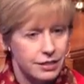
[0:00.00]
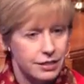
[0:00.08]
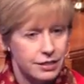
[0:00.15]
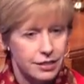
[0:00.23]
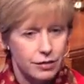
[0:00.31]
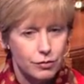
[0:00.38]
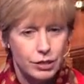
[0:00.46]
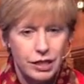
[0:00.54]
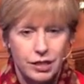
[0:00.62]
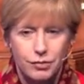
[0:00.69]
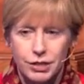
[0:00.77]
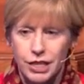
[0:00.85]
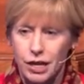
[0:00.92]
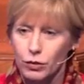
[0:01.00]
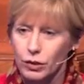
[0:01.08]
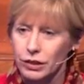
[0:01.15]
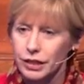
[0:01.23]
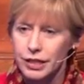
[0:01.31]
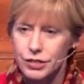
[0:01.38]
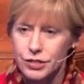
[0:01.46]
Sometimes that
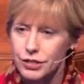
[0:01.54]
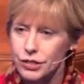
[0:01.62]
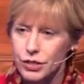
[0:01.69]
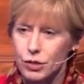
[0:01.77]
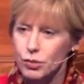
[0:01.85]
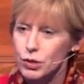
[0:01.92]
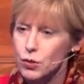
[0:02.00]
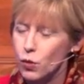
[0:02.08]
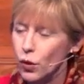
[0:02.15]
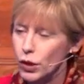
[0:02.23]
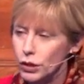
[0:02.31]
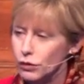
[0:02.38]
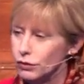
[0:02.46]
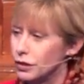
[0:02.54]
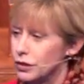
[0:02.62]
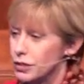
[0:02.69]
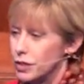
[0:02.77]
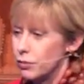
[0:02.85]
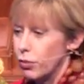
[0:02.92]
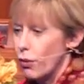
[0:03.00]
relationship is wonderful and
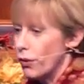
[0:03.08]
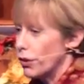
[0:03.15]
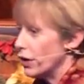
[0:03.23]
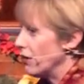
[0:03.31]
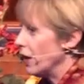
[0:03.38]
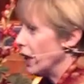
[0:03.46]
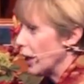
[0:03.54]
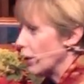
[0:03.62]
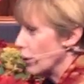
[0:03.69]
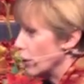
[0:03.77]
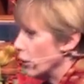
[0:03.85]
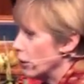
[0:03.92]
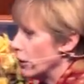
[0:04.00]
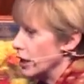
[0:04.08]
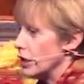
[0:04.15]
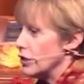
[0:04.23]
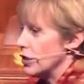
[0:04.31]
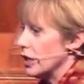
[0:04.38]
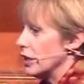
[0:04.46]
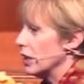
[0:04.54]
supportive and
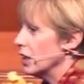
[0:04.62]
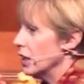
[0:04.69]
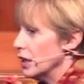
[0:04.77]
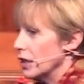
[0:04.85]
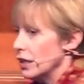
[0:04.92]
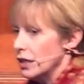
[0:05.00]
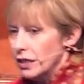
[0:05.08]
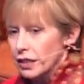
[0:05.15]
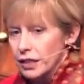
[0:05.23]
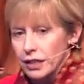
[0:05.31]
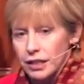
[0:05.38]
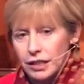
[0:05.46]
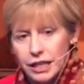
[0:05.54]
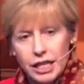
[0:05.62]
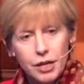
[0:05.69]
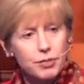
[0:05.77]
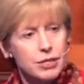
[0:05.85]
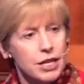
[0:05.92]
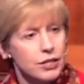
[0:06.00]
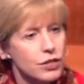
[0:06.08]
encouraging and
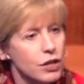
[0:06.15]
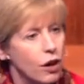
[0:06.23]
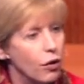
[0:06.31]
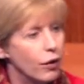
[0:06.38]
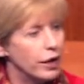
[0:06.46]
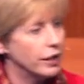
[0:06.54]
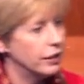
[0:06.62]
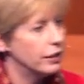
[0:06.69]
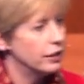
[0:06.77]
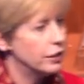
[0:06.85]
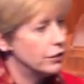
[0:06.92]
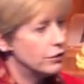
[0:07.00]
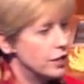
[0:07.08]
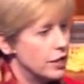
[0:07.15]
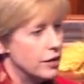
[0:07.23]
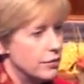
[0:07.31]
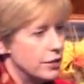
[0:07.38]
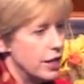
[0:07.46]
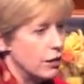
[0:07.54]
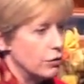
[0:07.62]
keeps us going, and other
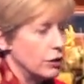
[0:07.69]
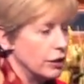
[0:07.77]
times that